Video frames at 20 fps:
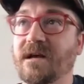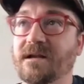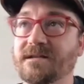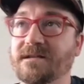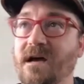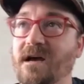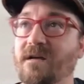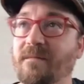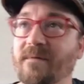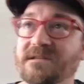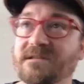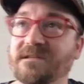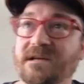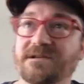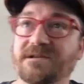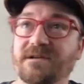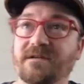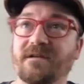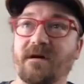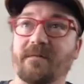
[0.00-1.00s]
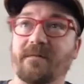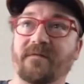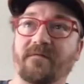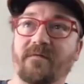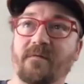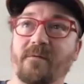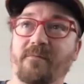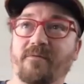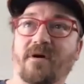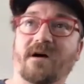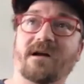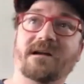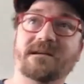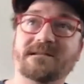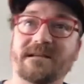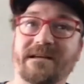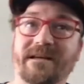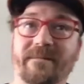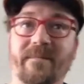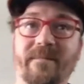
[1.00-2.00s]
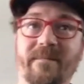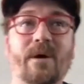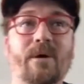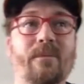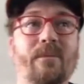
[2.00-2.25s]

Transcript: documentation coming from a product team,